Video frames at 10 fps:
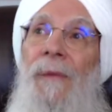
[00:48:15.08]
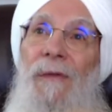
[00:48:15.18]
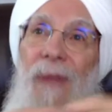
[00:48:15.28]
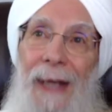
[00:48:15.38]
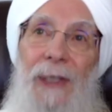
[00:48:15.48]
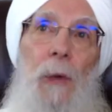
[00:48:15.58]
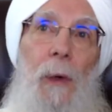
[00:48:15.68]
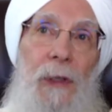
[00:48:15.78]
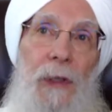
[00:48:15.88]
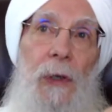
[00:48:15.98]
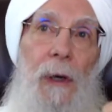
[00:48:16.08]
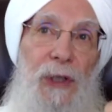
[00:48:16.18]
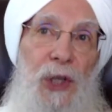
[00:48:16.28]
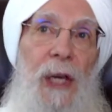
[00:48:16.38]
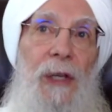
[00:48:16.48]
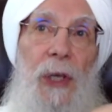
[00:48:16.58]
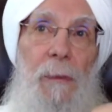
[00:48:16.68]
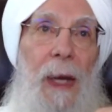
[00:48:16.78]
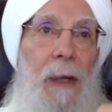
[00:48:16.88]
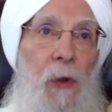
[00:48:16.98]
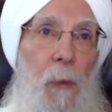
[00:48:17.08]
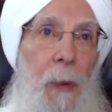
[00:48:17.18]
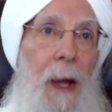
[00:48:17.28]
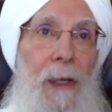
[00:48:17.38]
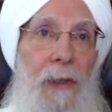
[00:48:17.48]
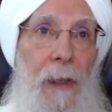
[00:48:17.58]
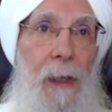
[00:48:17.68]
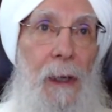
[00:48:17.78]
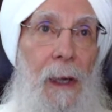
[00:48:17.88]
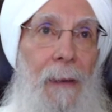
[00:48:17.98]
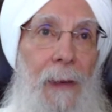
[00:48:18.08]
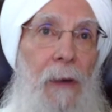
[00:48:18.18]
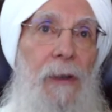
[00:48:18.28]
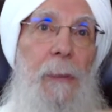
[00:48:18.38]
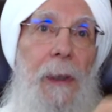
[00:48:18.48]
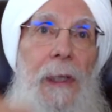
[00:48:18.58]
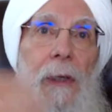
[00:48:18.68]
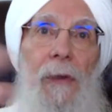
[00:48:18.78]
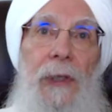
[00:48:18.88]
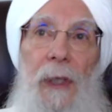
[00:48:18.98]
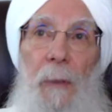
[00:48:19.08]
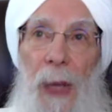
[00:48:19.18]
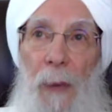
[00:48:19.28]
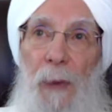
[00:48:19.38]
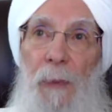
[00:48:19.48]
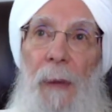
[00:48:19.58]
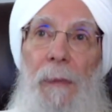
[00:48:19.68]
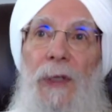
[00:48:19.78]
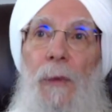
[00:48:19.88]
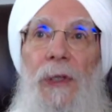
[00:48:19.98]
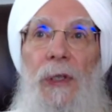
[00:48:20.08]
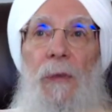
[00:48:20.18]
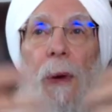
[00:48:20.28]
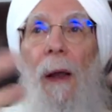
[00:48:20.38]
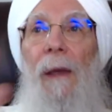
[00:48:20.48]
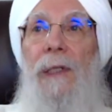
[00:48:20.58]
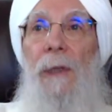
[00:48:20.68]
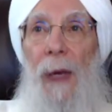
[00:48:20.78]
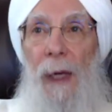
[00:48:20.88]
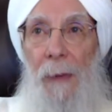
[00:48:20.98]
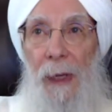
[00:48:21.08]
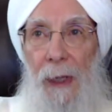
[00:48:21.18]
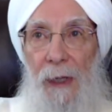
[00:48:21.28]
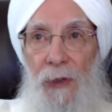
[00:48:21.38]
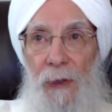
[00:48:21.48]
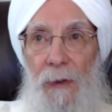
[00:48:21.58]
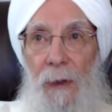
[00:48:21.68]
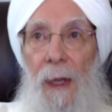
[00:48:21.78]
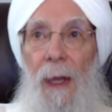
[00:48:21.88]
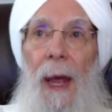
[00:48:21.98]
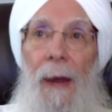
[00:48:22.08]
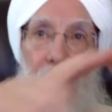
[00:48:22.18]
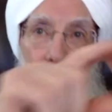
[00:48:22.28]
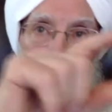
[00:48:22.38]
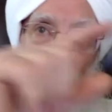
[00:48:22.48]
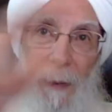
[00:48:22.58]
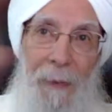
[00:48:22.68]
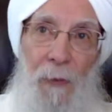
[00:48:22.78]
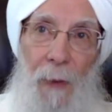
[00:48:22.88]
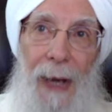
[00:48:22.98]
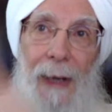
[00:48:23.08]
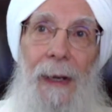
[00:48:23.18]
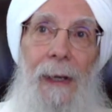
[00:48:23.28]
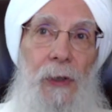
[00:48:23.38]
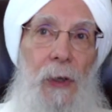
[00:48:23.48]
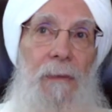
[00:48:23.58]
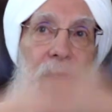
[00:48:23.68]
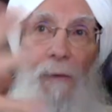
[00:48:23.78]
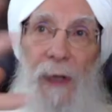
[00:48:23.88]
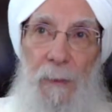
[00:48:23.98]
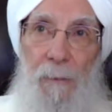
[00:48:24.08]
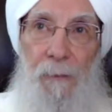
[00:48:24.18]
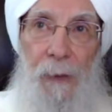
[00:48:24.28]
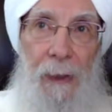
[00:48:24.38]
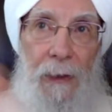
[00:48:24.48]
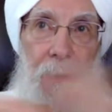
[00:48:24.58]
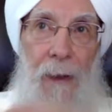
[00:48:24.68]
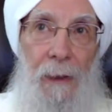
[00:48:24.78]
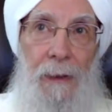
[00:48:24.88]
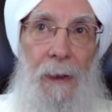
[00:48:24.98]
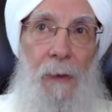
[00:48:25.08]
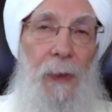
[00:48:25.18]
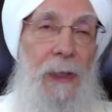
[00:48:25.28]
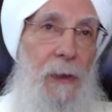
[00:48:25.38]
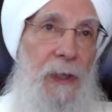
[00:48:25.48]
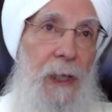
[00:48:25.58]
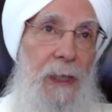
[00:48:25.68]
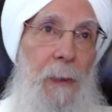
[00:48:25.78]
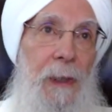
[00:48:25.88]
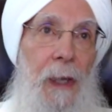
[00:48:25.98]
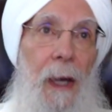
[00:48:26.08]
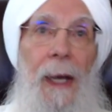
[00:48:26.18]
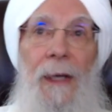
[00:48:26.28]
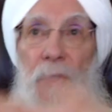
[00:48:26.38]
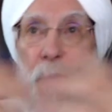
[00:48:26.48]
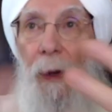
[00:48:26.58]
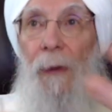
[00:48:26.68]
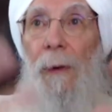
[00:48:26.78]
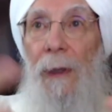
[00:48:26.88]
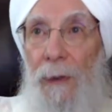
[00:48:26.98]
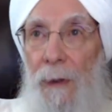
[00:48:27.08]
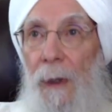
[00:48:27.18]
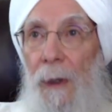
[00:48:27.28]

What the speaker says: that's going to start changing medical policy. And then ultimately you'll see a paper published which is policy recommendations. And yoga will be rated in terms of its the research that's been done as to whether it's